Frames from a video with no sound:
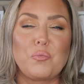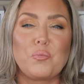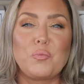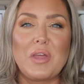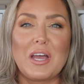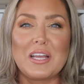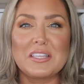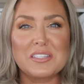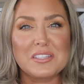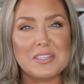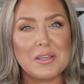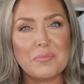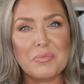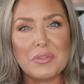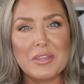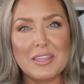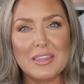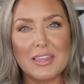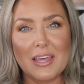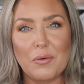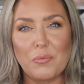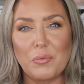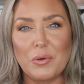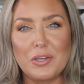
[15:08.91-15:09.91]
that's
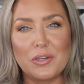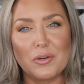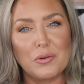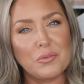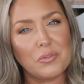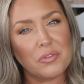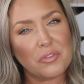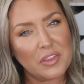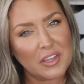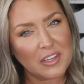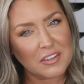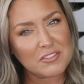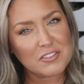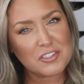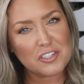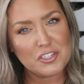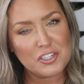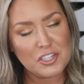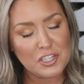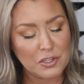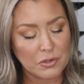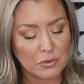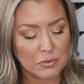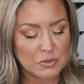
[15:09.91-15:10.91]
something that we don't think to
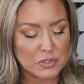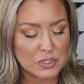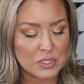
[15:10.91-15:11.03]
do.